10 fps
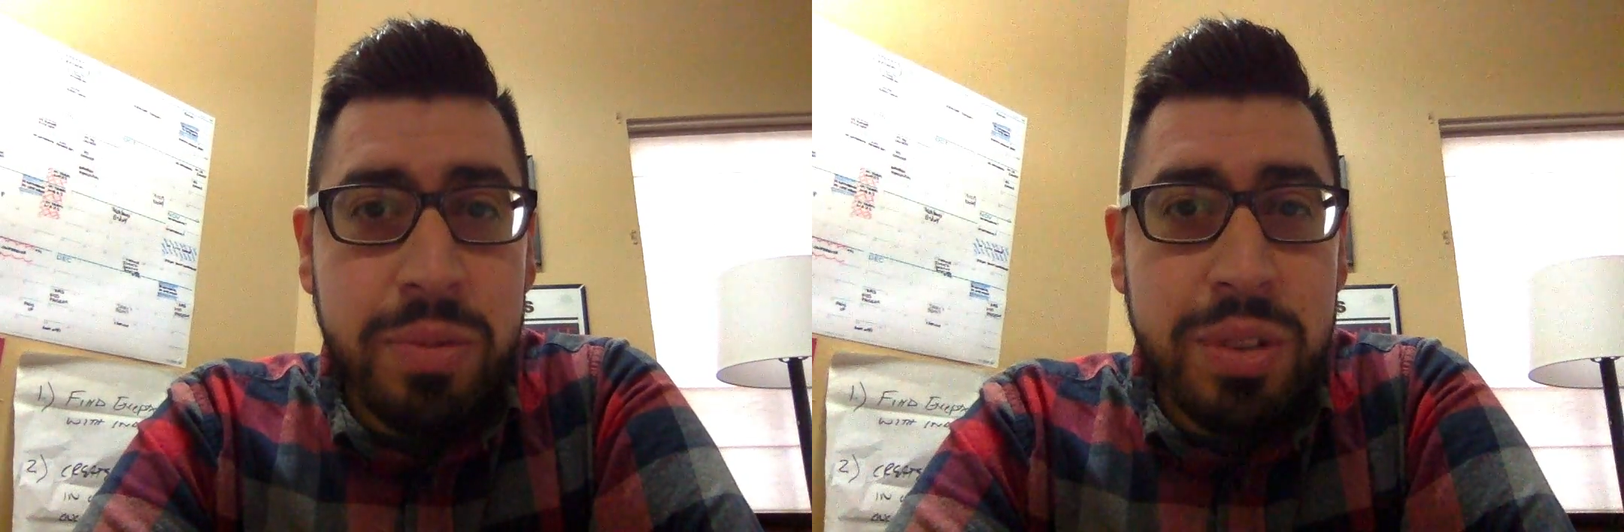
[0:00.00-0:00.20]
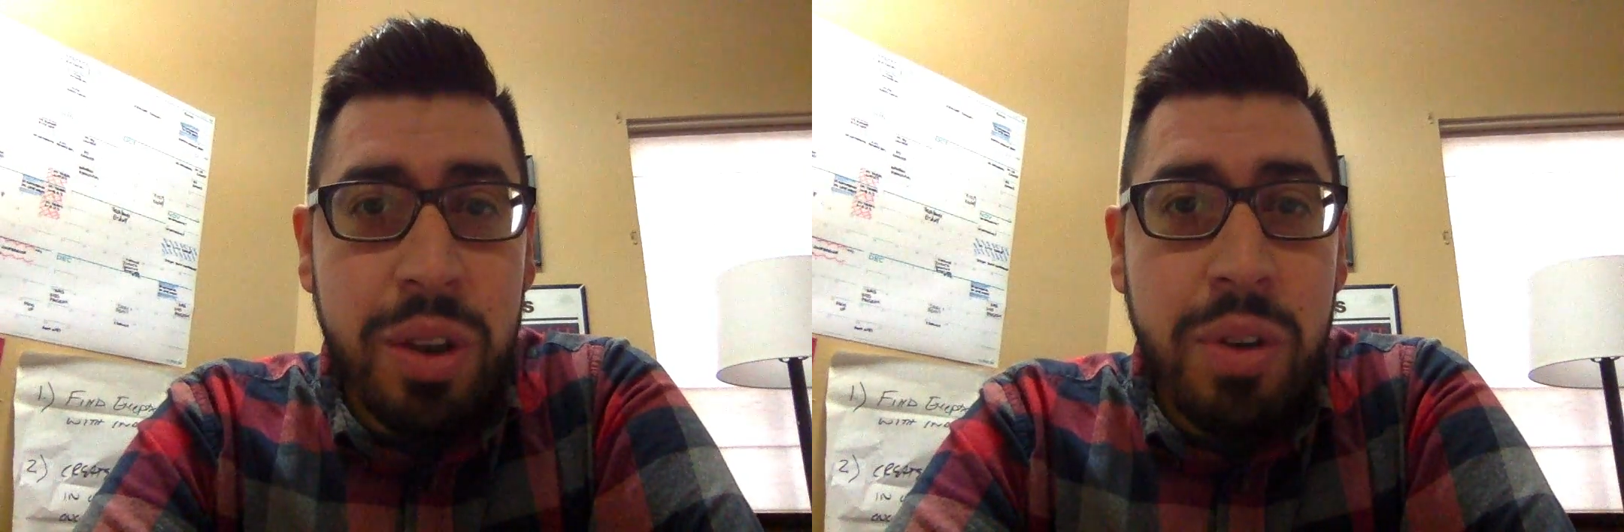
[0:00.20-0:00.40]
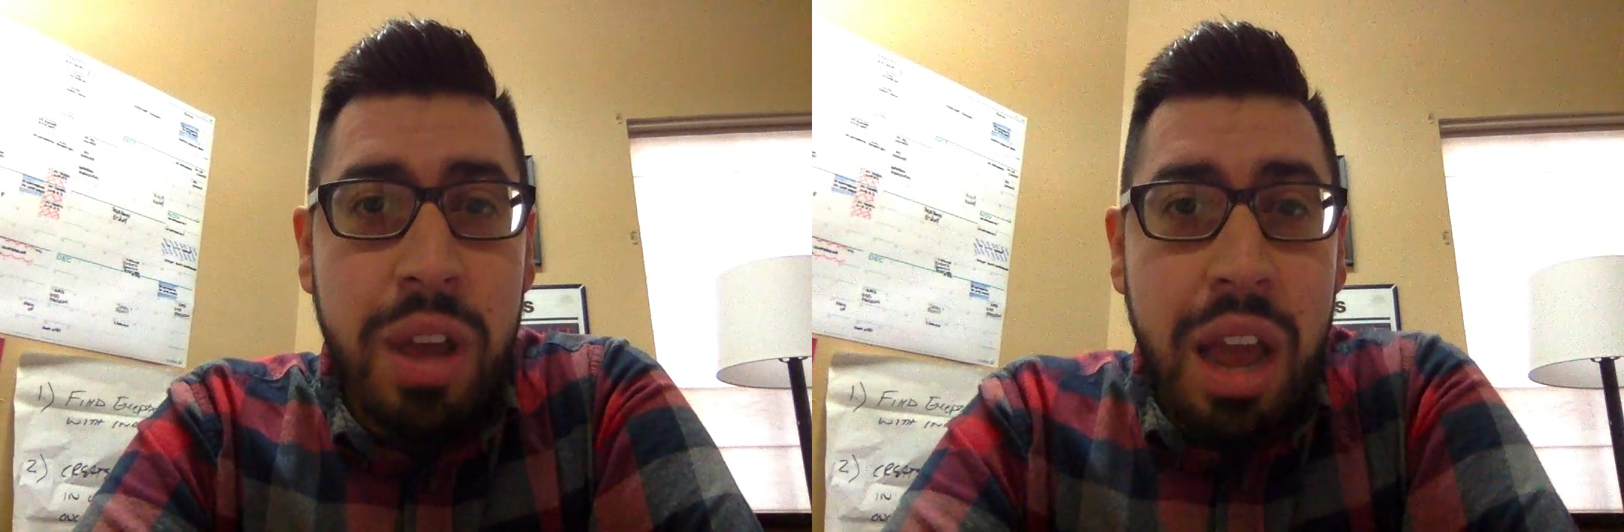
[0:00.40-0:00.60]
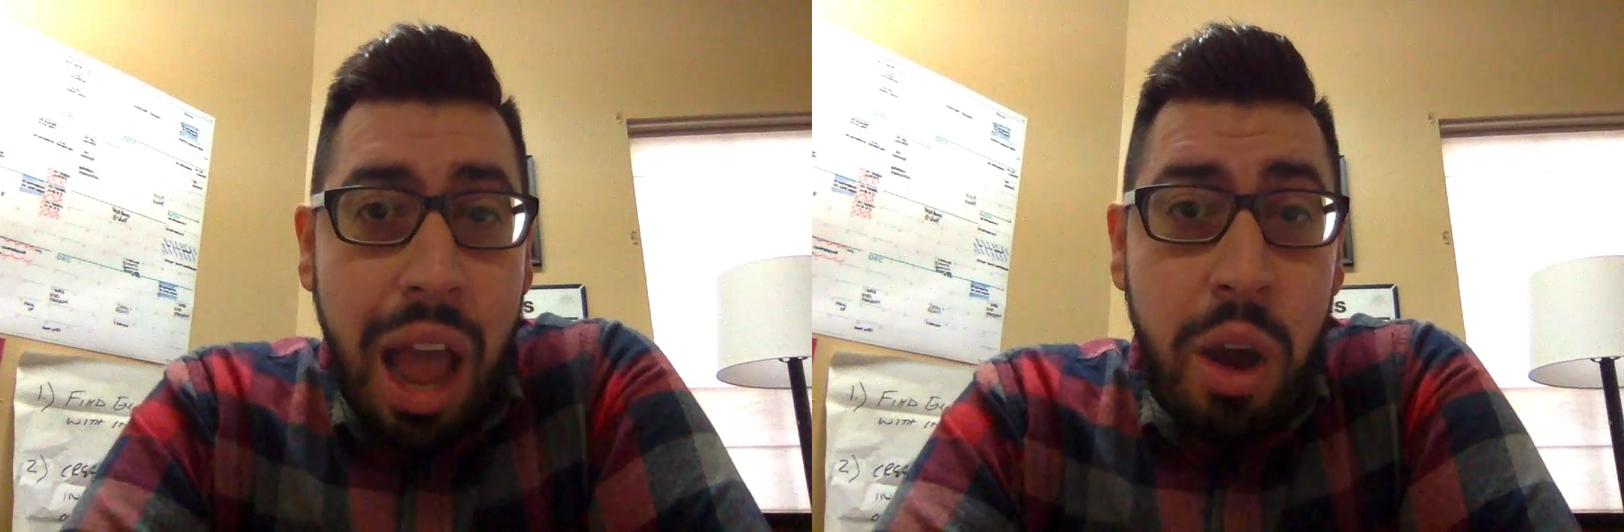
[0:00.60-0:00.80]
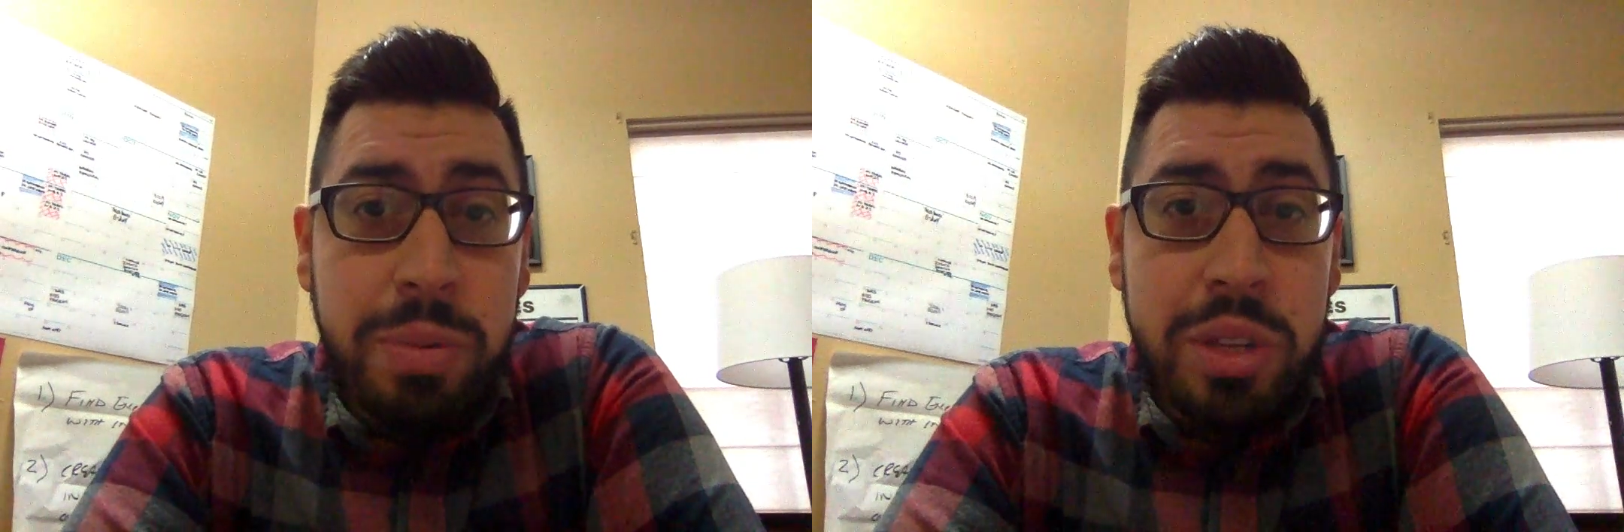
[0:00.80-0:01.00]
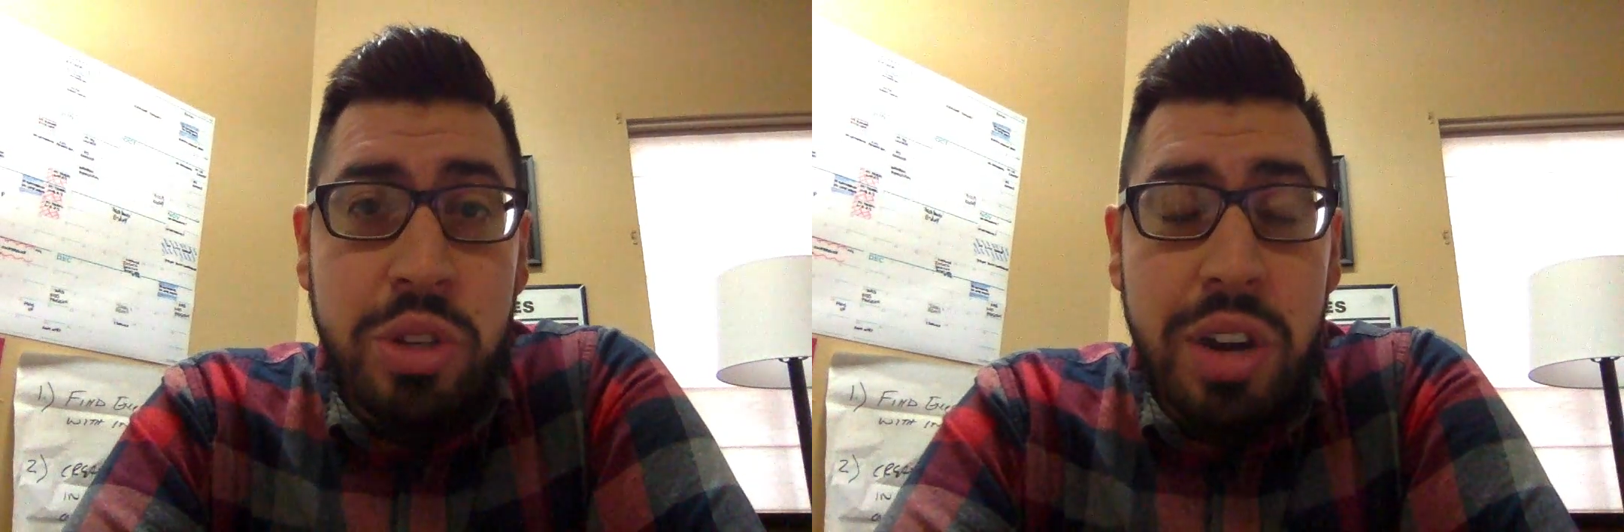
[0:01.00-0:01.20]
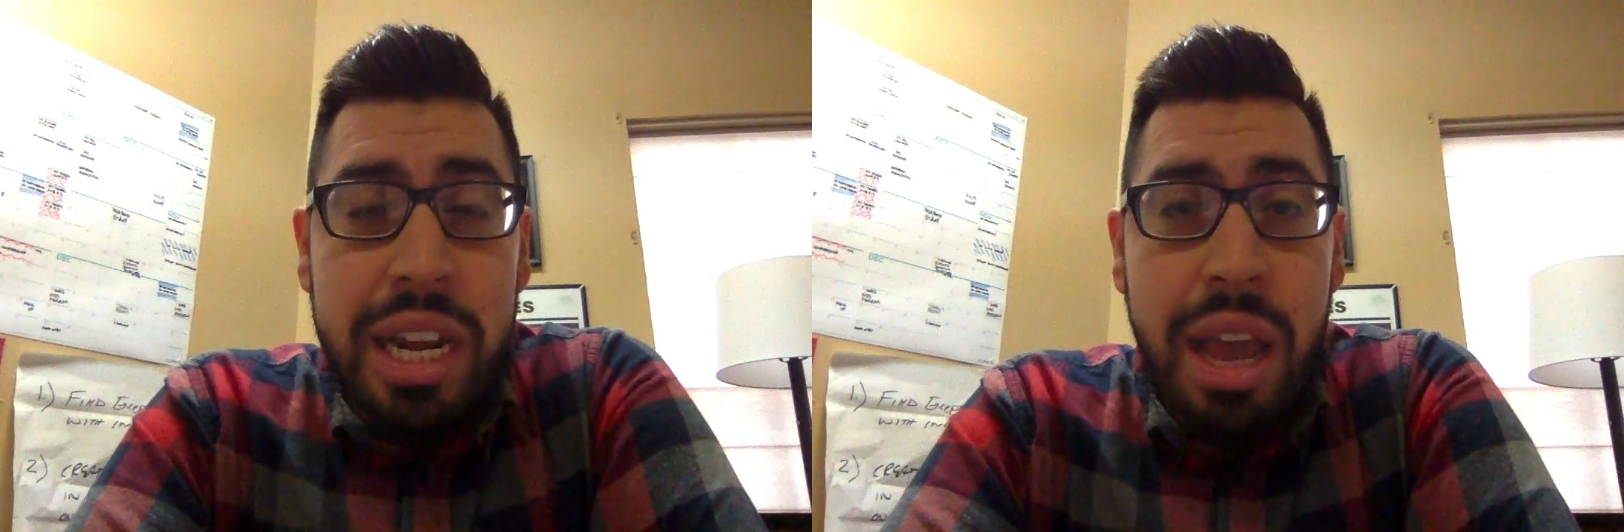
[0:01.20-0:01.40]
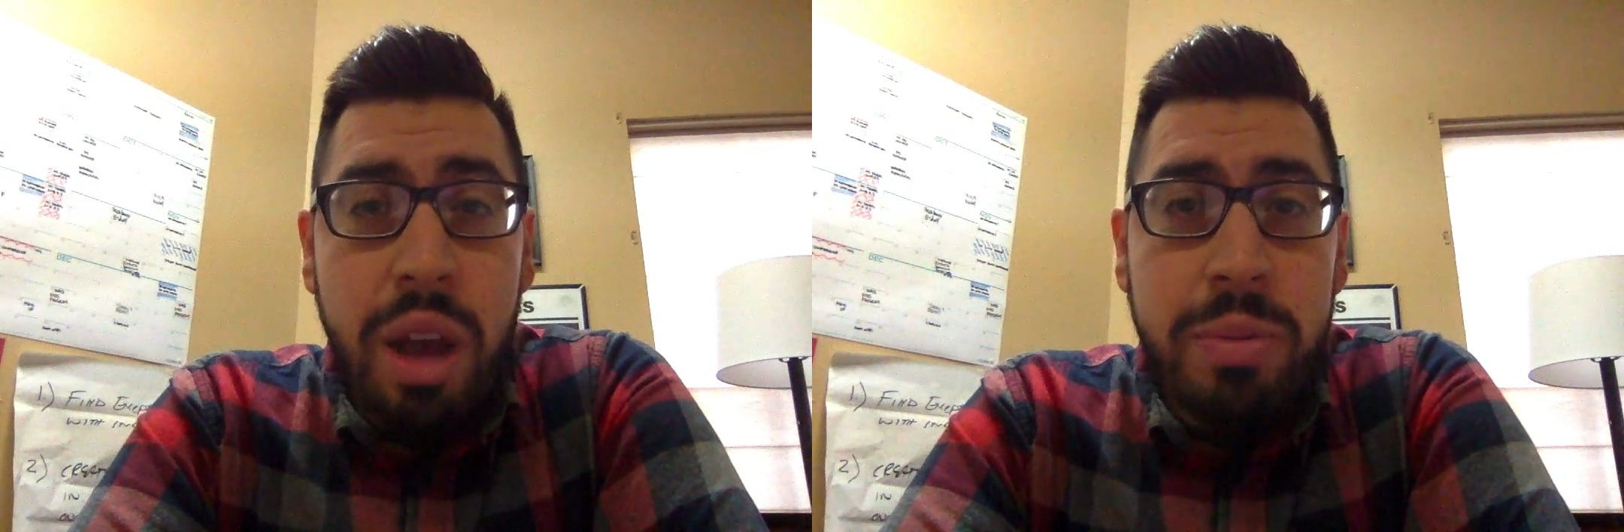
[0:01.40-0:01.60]
So I hope this
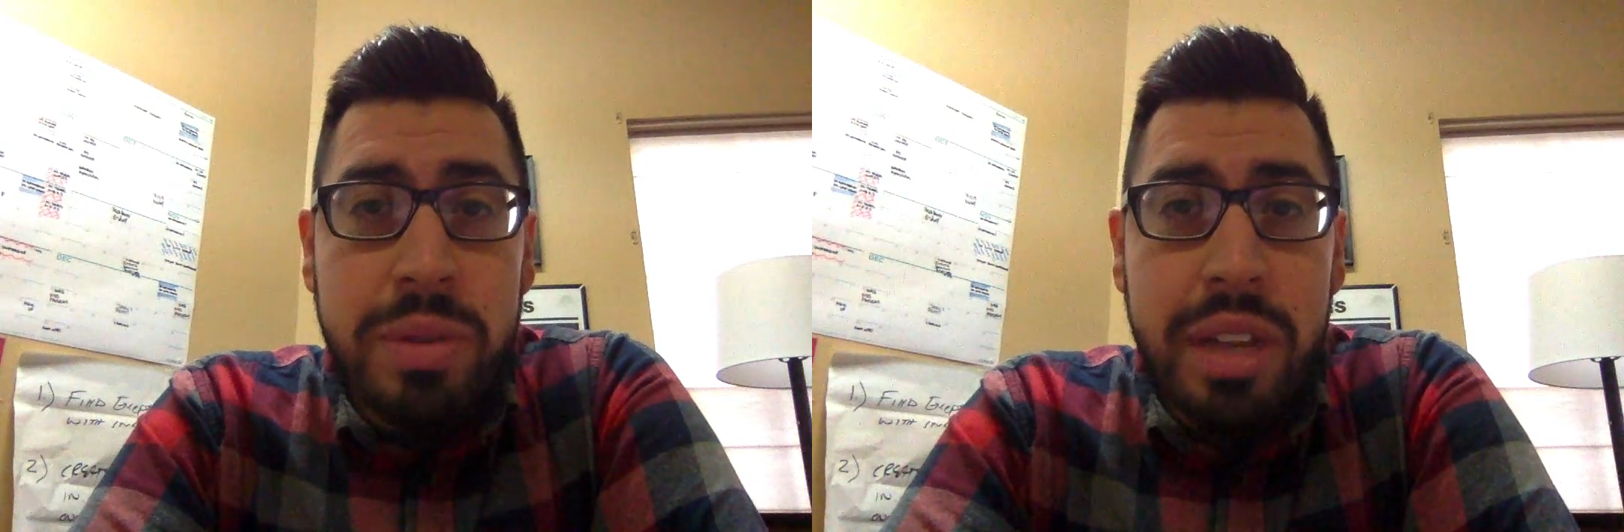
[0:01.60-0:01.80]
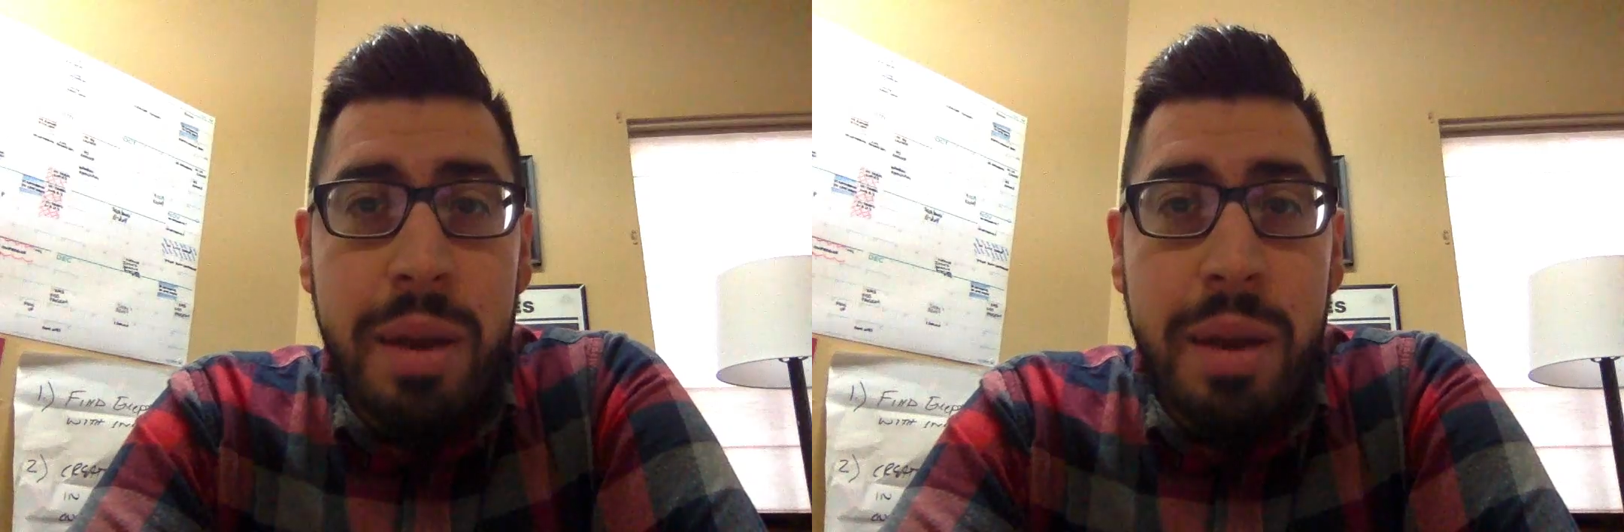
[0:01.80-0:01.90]
training helps.